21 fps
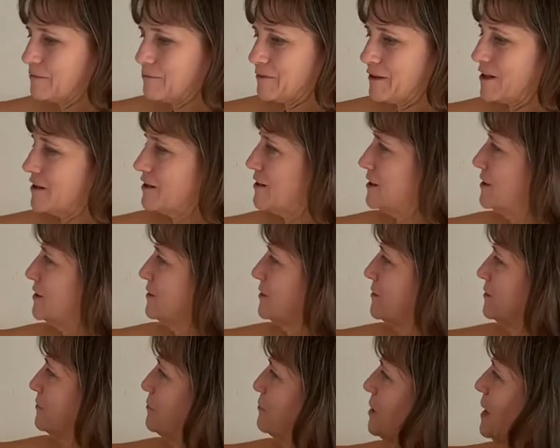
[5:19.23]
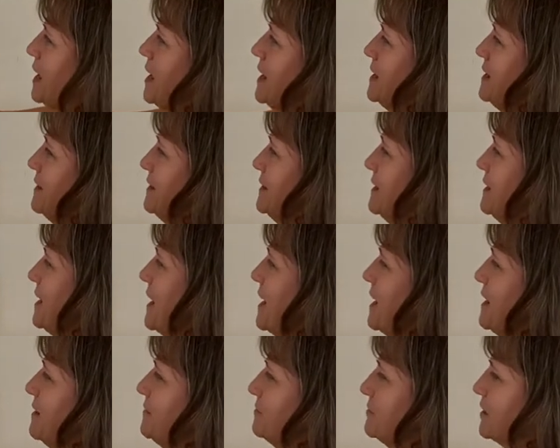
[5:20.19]
there and hanging the
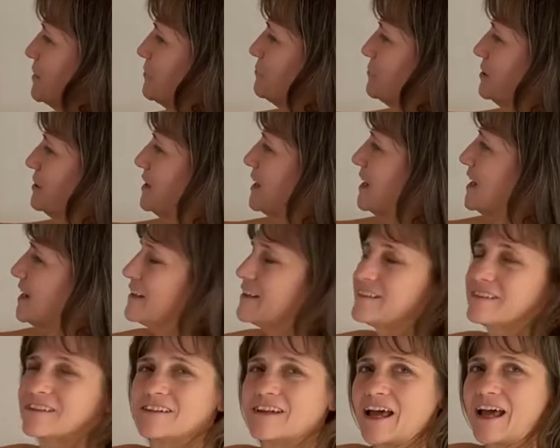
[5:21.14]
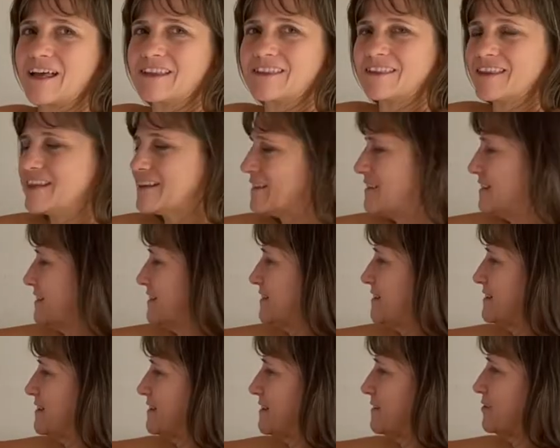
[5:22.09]
knives, I realized I think
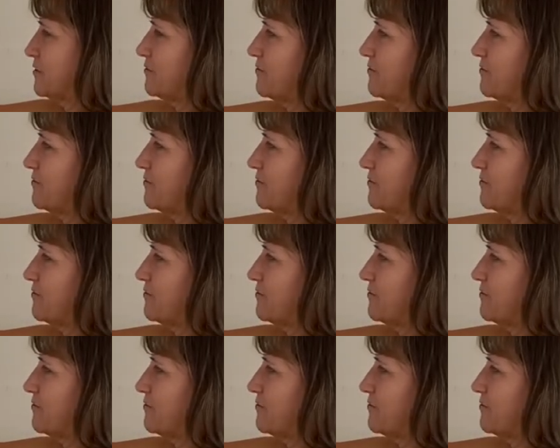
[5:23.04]
this